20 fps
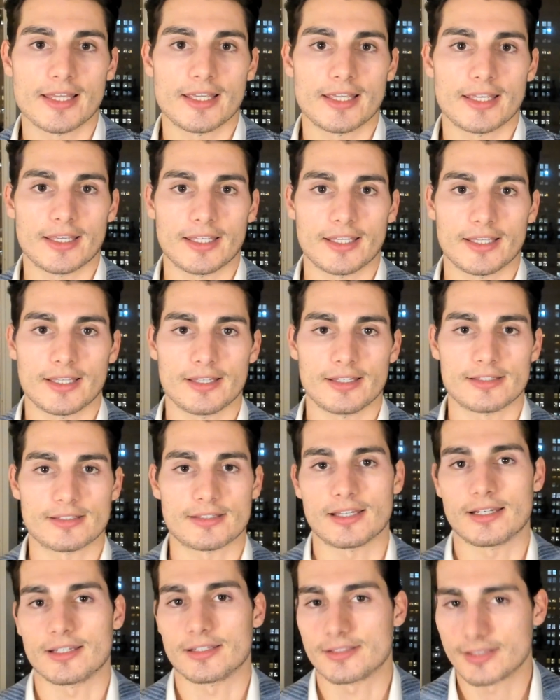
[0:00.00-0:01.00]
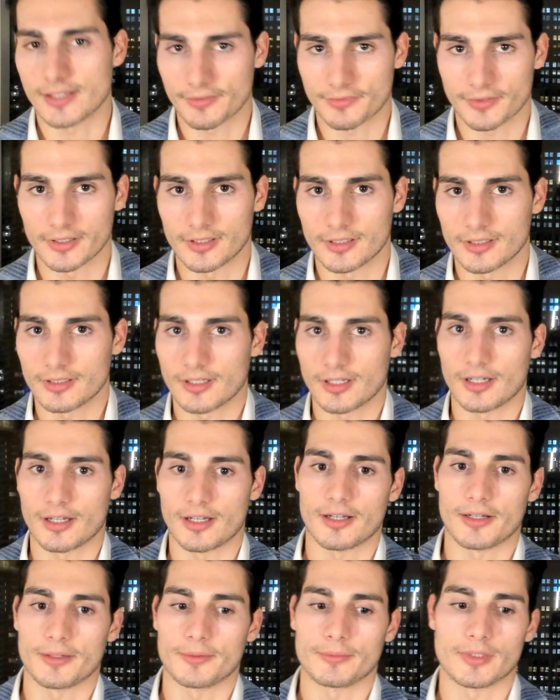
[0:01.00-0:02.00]
is that it's different.
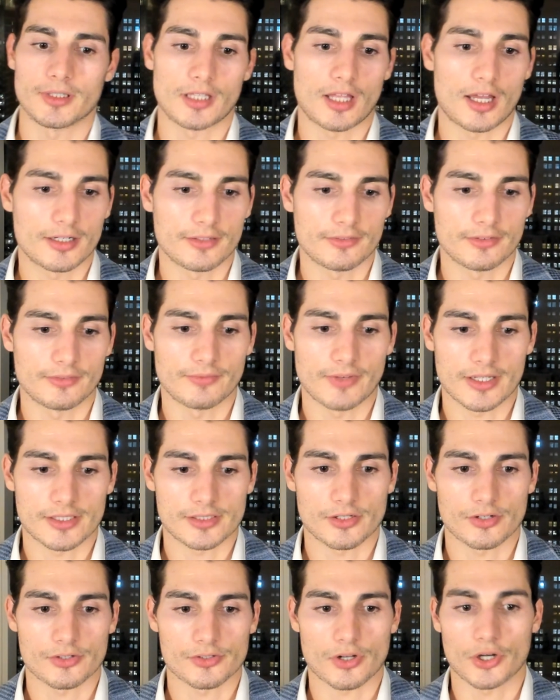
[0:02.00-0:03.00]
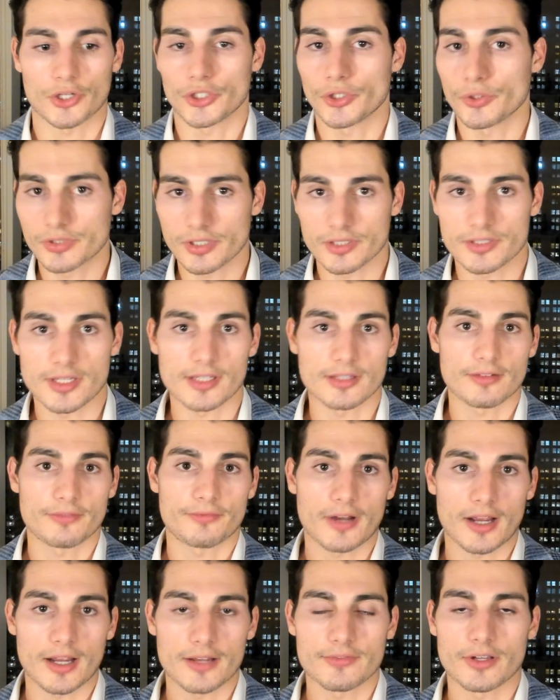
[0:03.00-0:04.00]
A lot of investors are used to seeing the
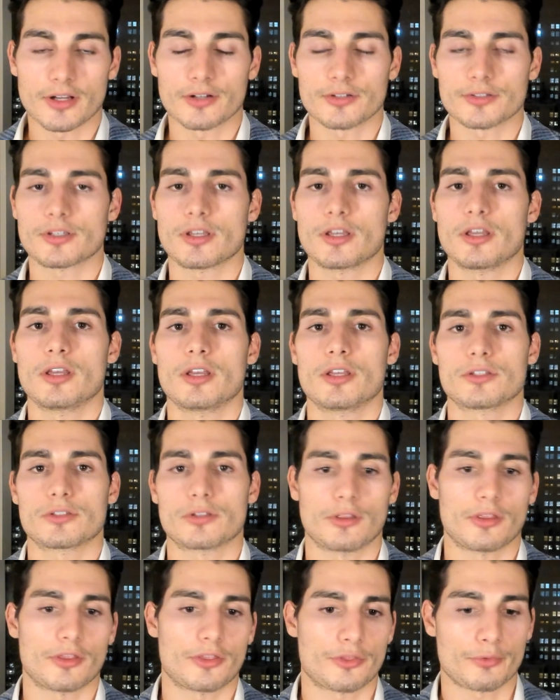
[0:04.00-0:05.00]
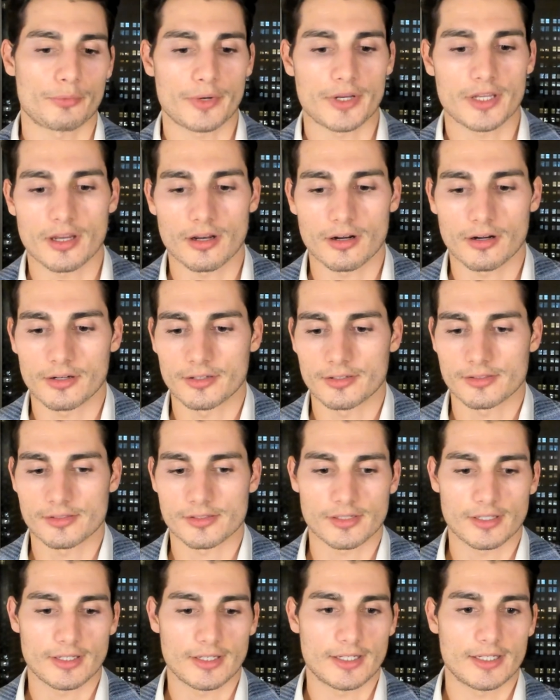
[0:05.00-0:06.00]
5 years, so the 3-year
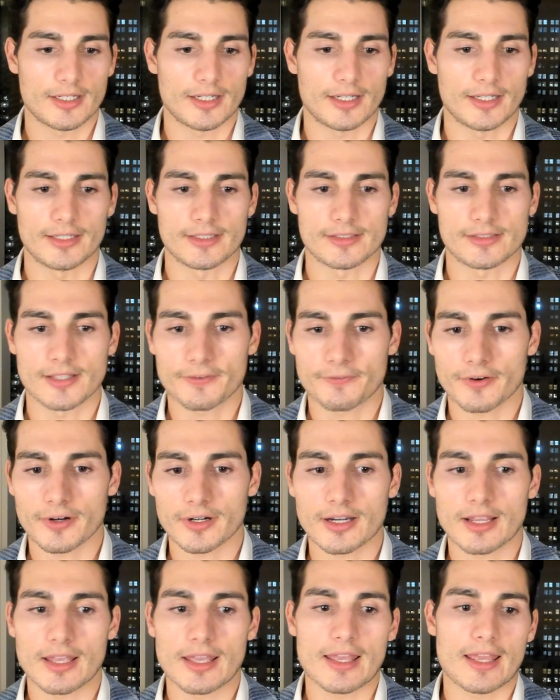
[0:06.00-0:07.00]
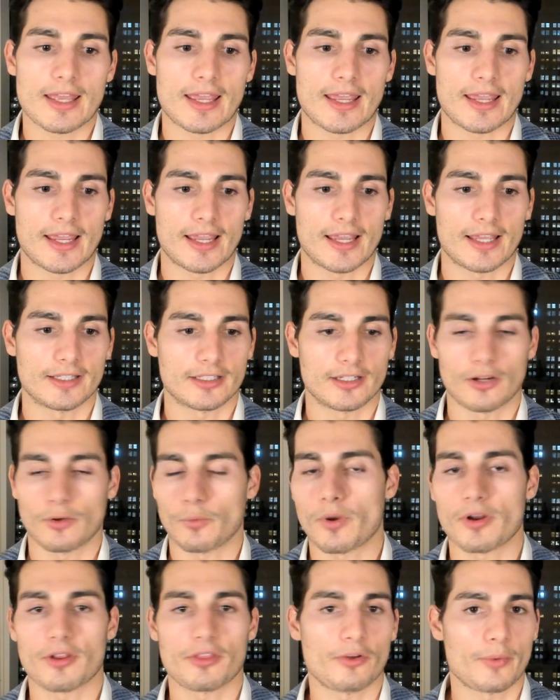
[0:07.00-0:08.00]
is different. And
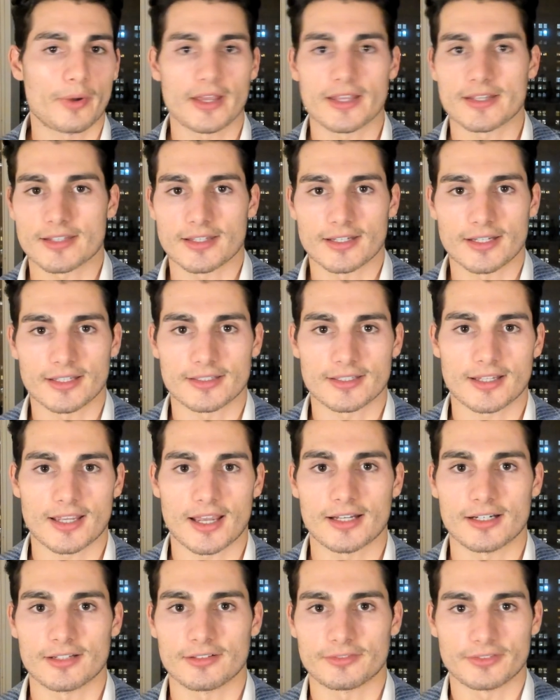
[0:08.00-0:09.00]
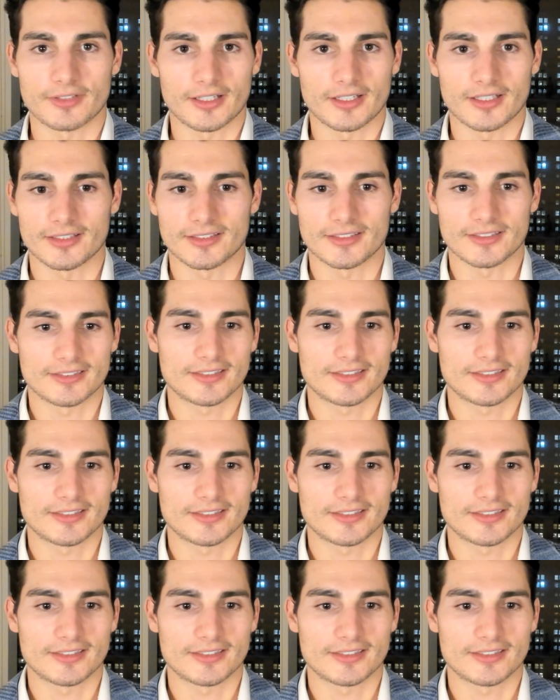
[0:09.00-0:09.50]
one of the ways that it's kind of